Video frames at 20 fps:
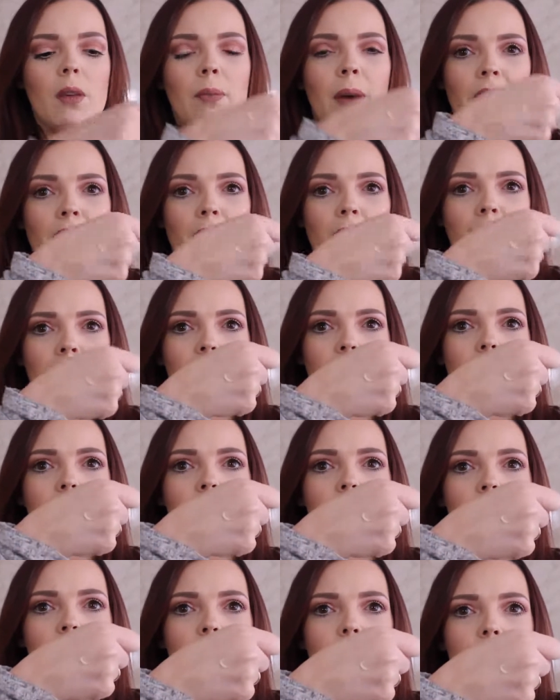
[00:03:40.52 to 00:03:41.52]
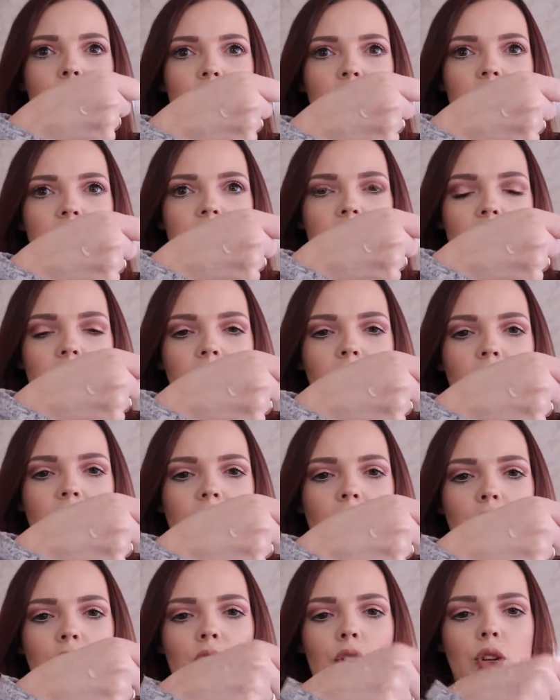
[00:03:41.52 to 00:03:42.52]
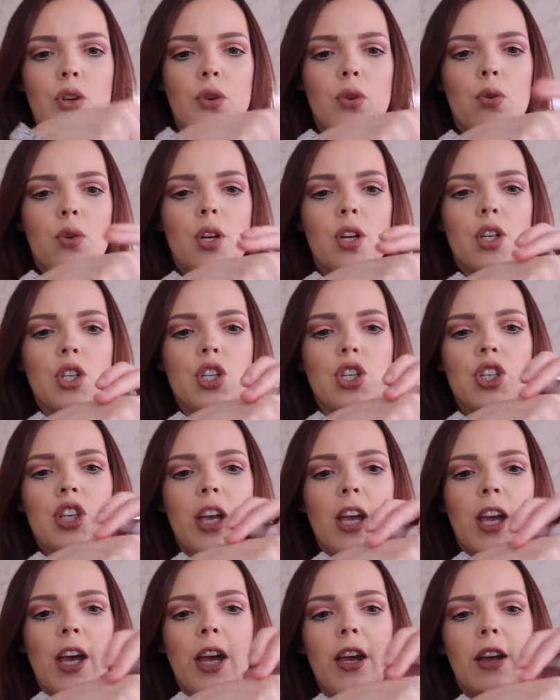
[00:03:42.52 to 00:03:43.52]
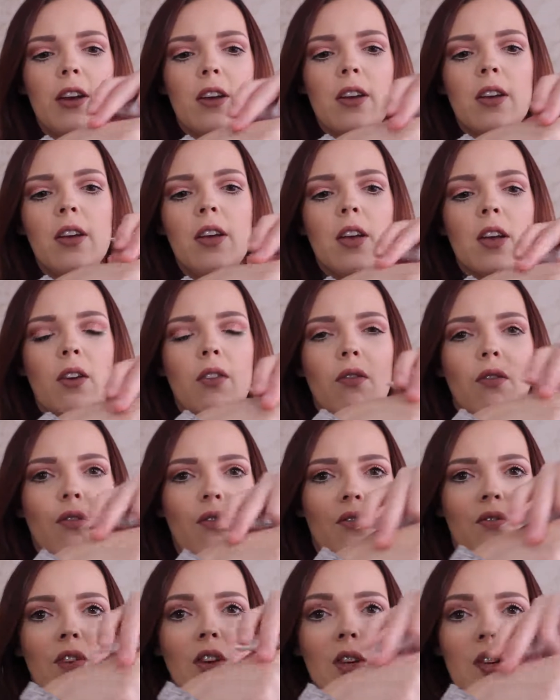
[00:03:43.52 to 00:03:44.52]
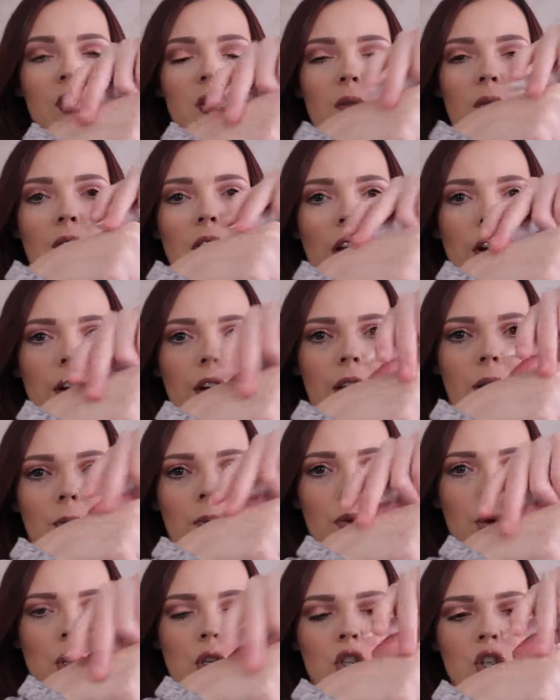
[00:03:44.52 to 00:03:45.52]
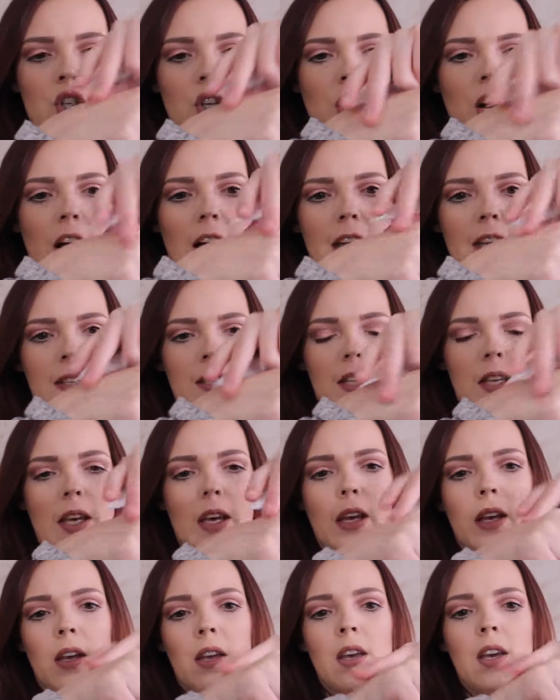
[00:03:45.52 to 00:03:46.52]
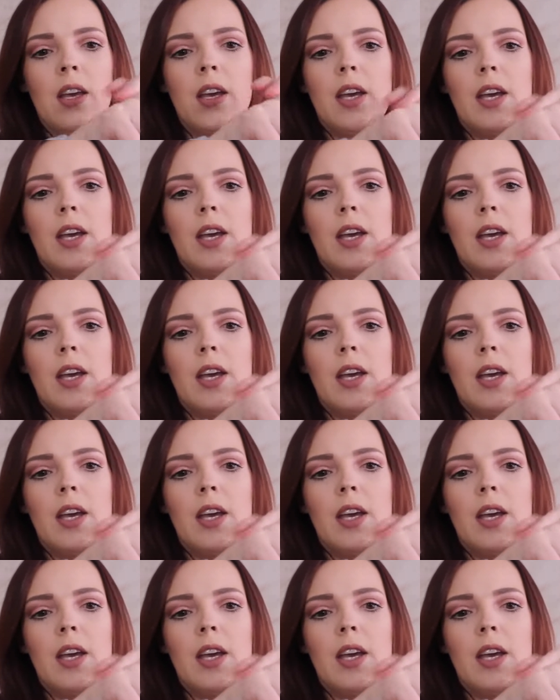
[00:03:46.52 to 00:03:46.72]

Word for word: my hands. So it's just kind of like a nude shade, feels very moisturizing.